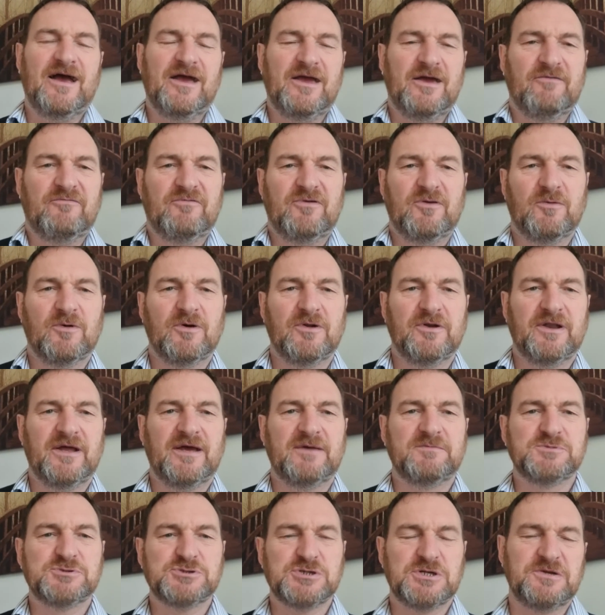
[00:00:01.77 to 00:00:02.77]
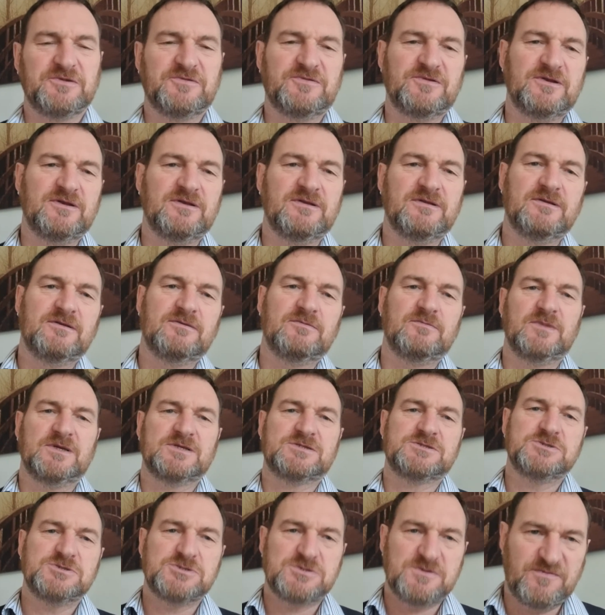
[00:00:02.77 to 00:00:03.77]
Hi everyone, I'm Jonathan,
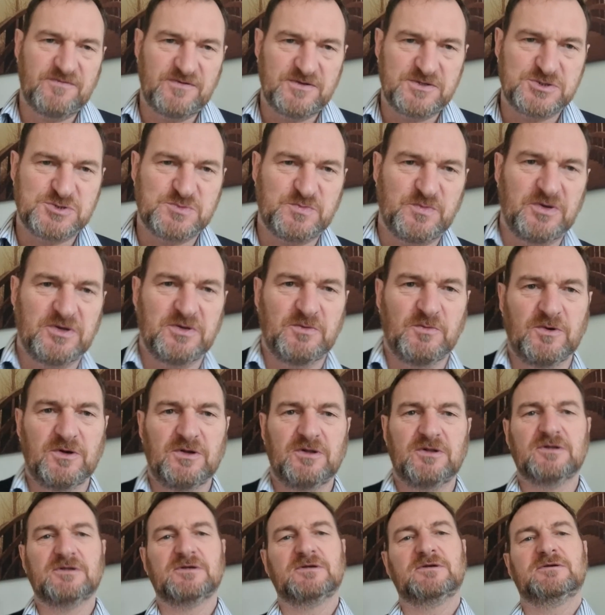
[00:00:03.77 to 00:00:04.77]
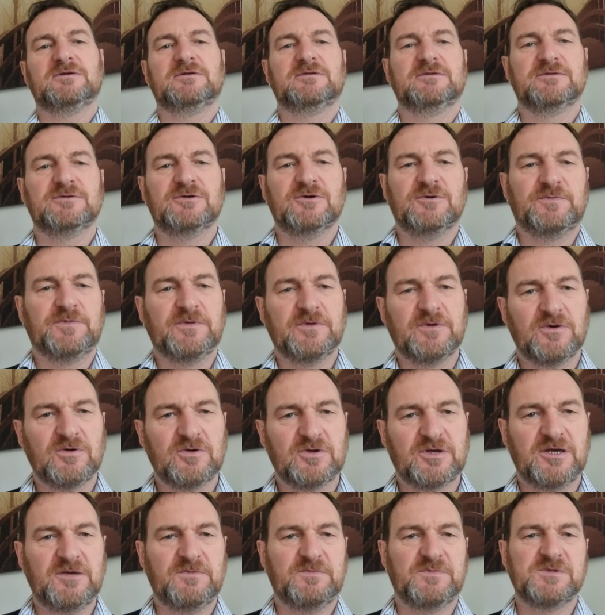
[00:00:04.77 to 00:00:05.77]
messenger for the spirit world. Hope you're
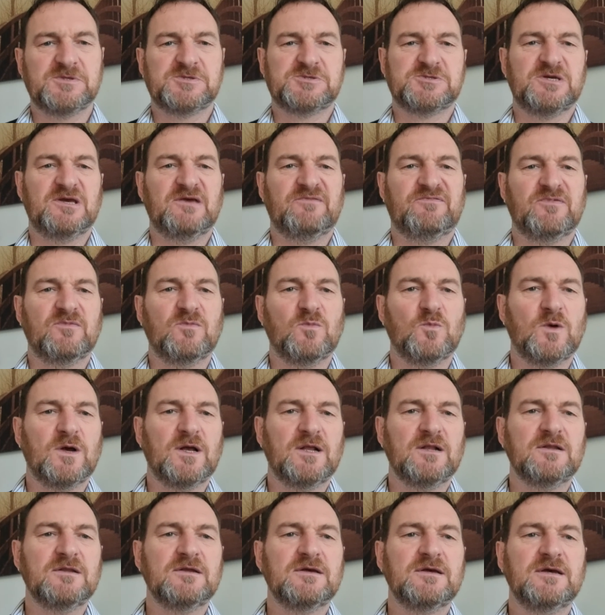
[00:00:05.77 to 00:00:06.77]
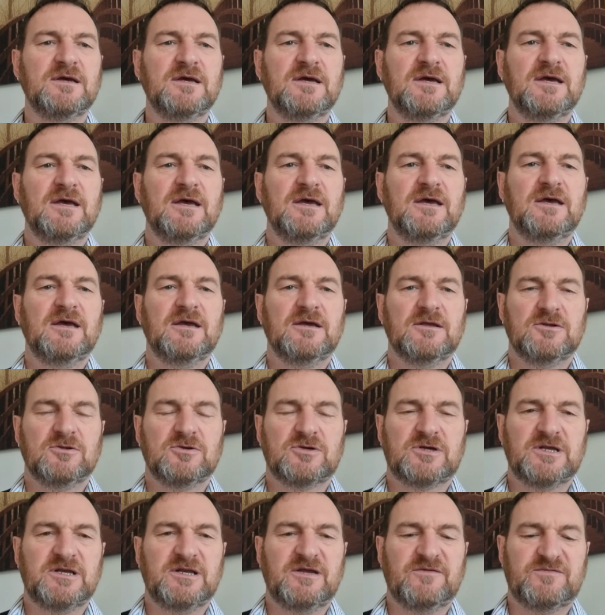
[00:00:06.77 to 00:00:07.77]
all keeping safe and well,
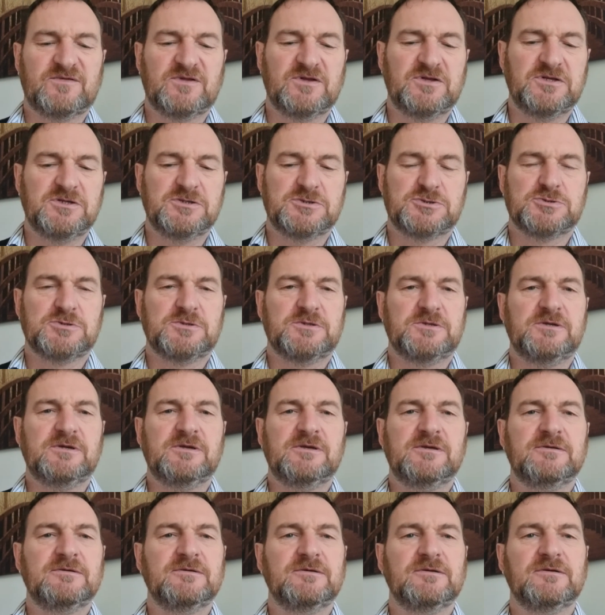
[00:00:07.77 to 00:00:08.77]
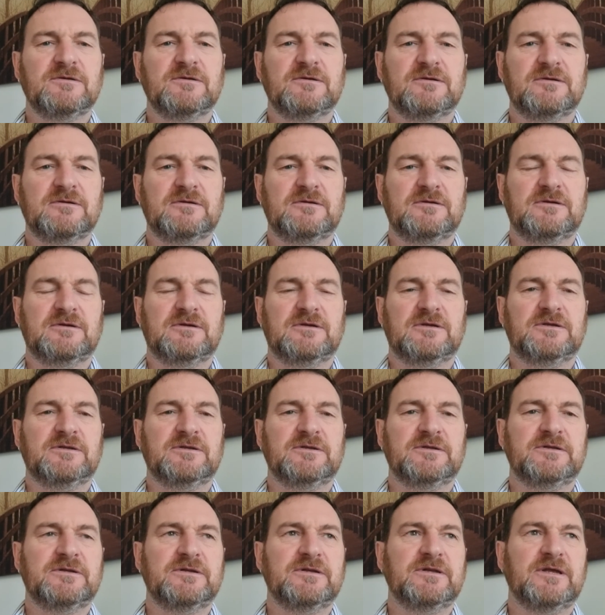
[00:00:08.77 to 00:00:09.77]
looking after each other,
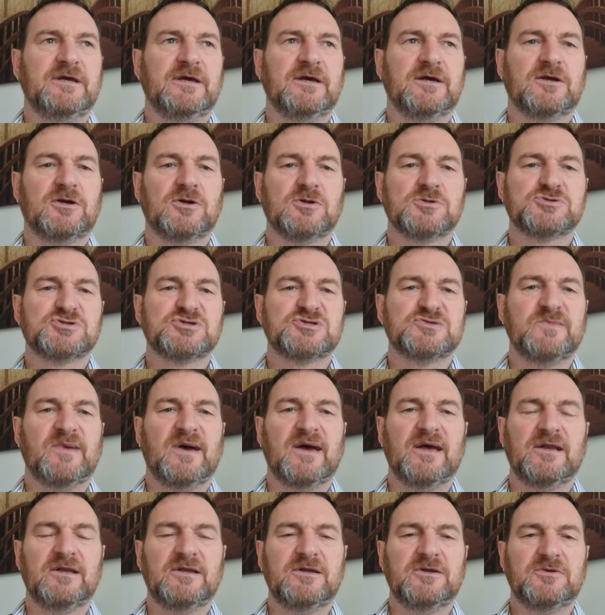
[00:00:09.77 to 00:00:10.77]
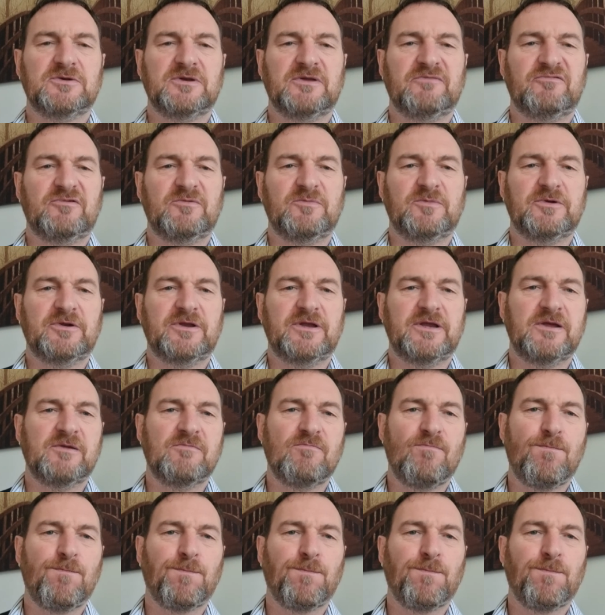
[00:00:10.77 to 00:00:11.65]
and uh, God's smiling on everybody.